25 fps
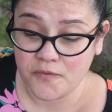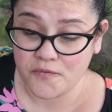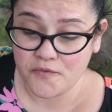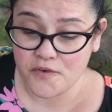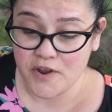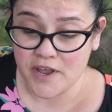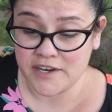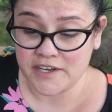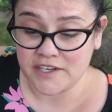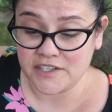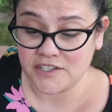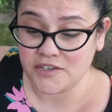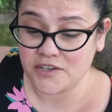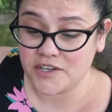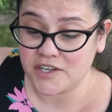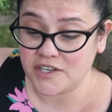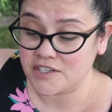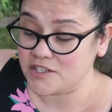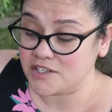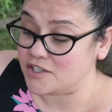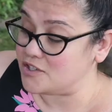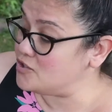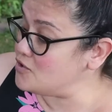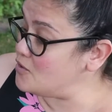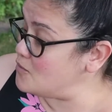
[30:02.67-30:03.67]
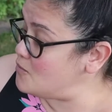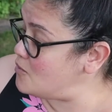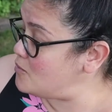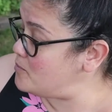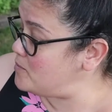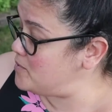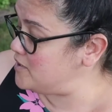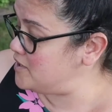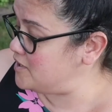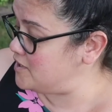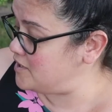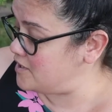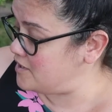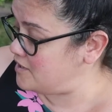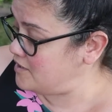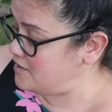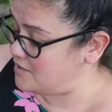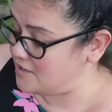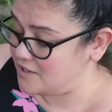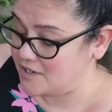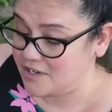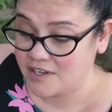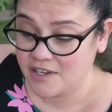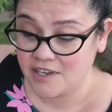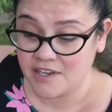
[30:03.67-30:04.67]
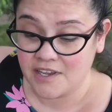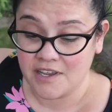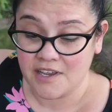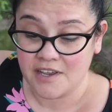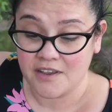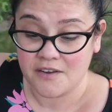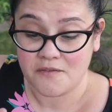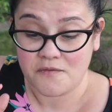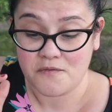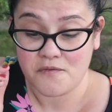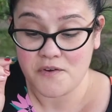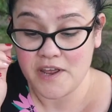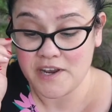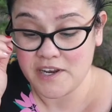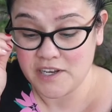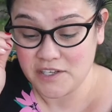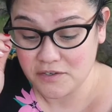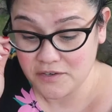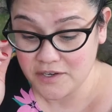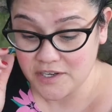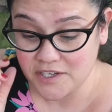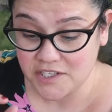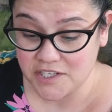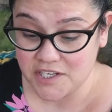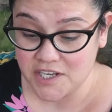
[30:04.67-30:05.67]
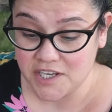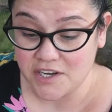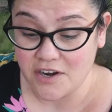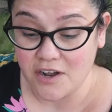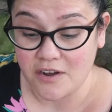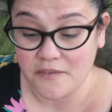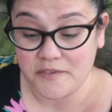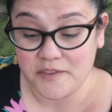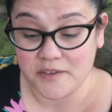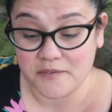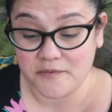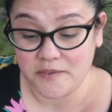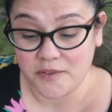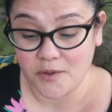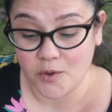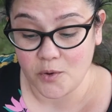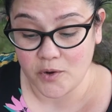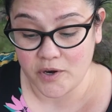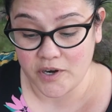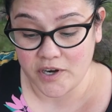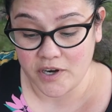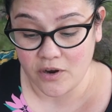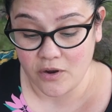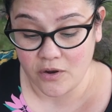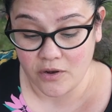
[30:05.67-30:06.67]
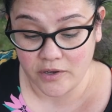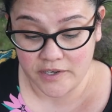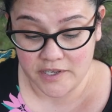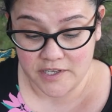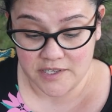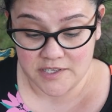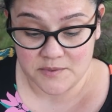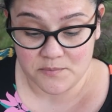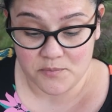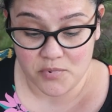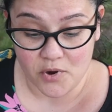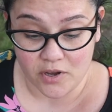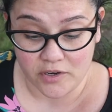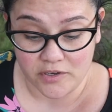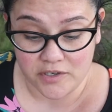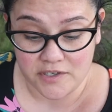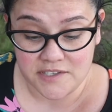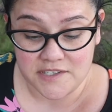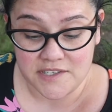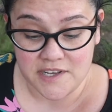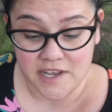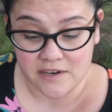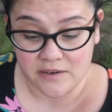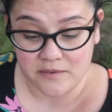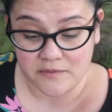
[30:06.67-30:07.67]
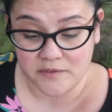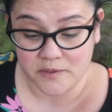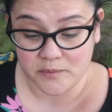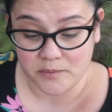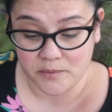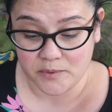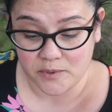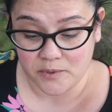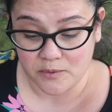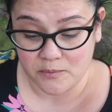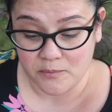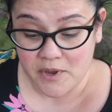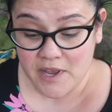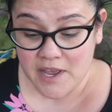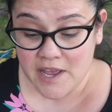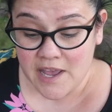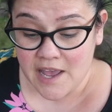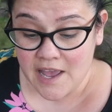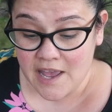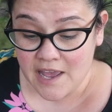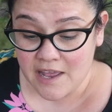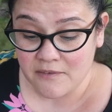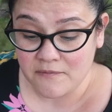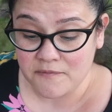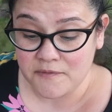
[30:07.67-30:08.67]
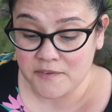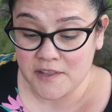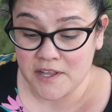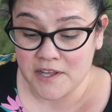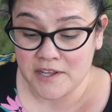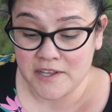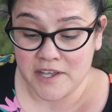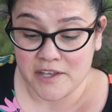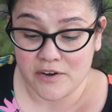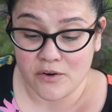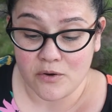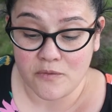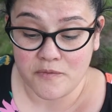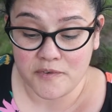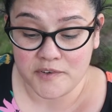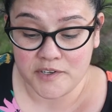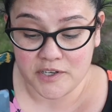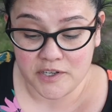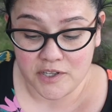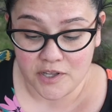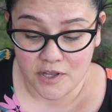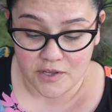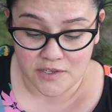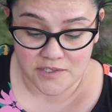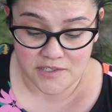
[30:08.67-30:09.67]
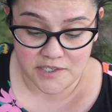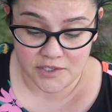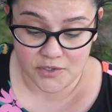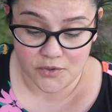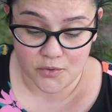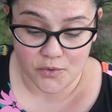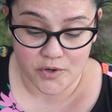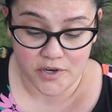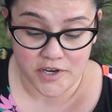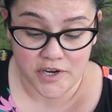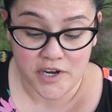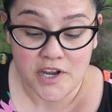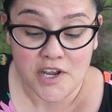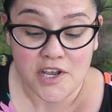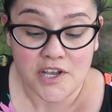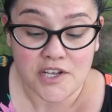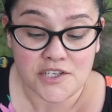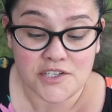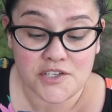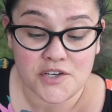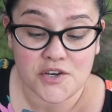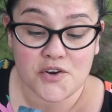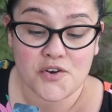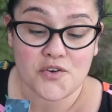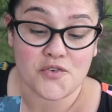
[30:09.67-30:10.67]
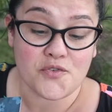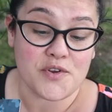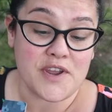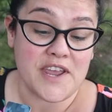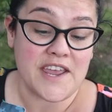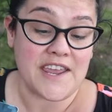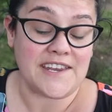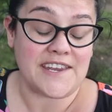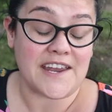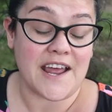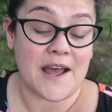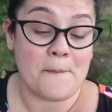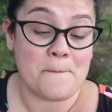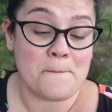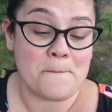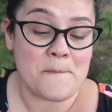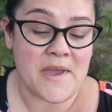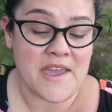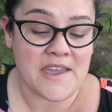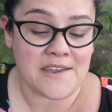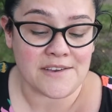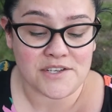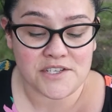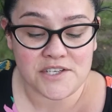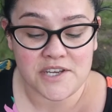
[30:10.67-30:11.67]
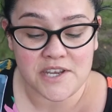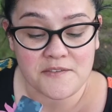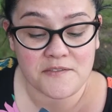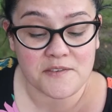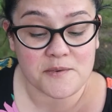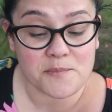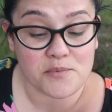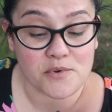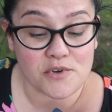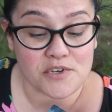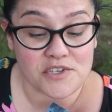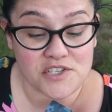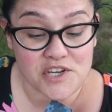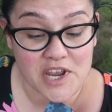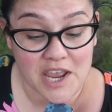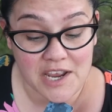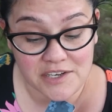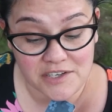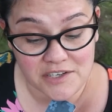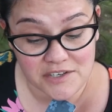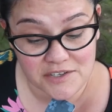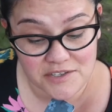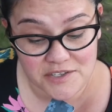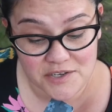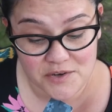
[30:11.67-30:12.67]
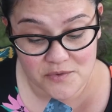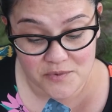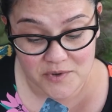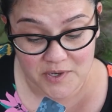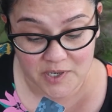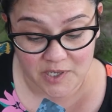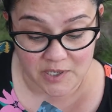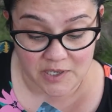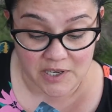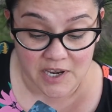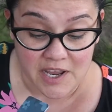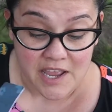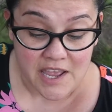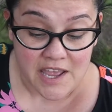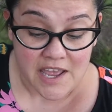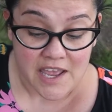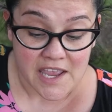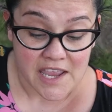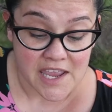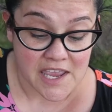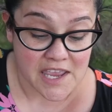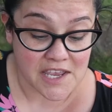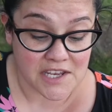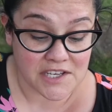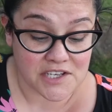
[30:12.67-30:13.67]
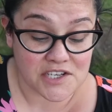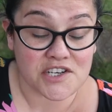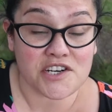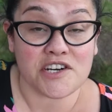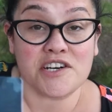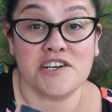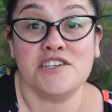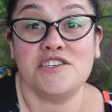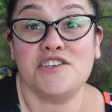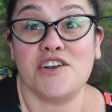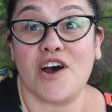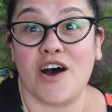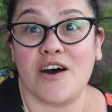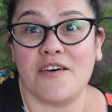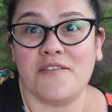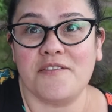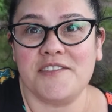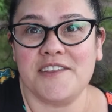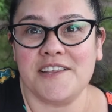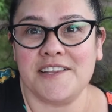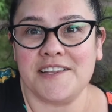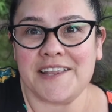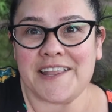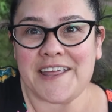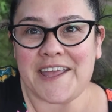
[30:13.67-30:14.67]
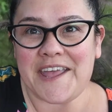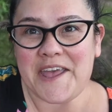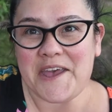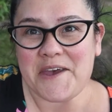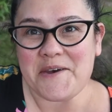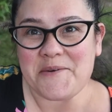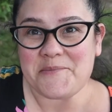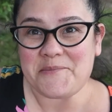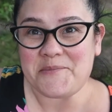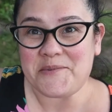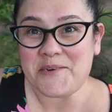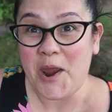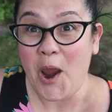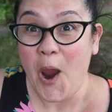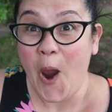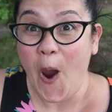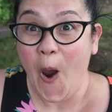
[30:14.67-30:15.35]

Freddie took a, don't open it yet. Freddie took a sheet off the floor on his brother's side of the room and flung it over the closet door to create a makeshift projector screen. He turned off the lamp.